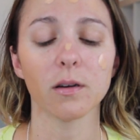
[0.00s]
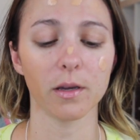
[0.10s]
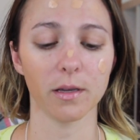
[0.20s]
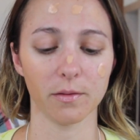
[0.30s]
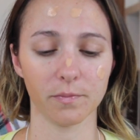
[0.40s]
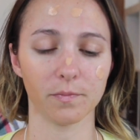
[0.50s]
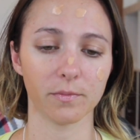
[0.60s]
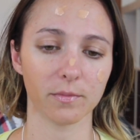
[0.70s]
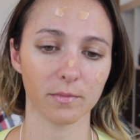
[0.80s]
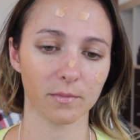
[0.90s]
Okay.
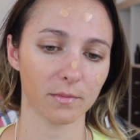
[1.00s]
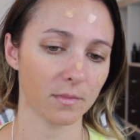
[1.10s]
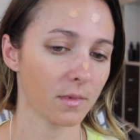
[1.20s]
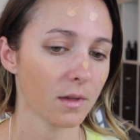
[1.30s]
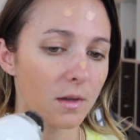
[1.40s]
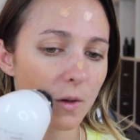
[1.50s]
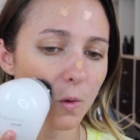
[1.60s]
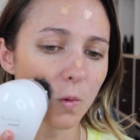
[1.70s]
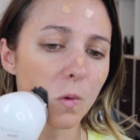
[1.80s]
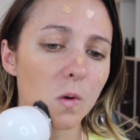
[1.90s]

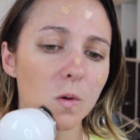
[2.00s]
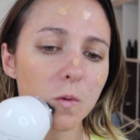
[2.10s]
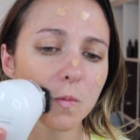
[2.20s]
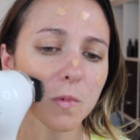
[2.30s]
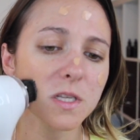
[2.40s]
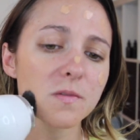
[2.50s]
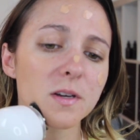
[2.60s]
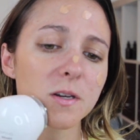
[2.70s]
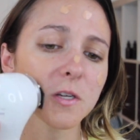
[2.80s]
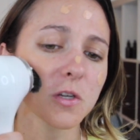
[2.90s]
Ooh, this
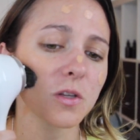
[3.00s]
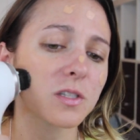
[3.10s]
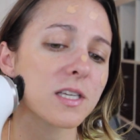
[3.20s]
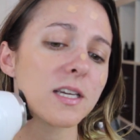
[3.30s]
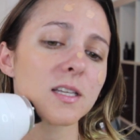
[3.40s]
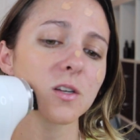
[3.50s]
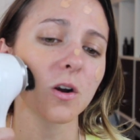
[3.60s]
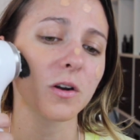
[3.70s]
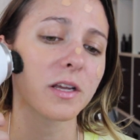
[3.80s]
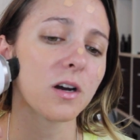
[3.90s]
foundation looks like it's
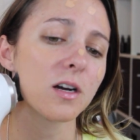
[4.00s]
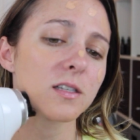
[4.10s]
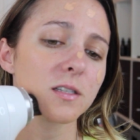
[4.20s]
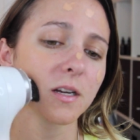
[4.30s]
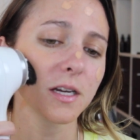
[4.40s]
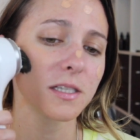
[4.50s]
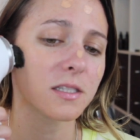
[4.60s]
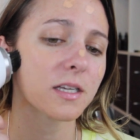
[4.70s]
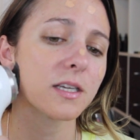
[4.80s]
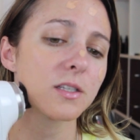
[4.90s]
already
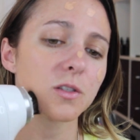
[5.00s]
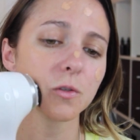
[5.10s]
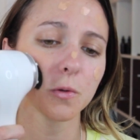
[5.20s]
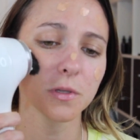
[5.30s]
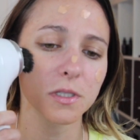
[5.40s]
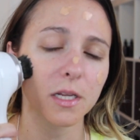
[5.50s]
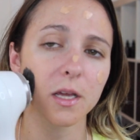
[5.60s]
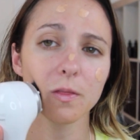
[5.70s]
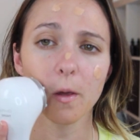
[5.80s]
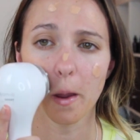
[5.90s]
oxidized, like as soon as it
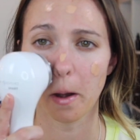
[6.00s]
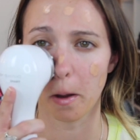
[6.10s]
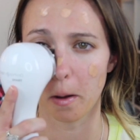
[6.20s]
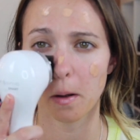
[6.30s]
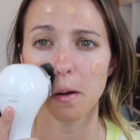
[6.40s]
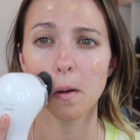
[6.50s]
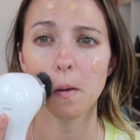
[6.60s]
hit the air.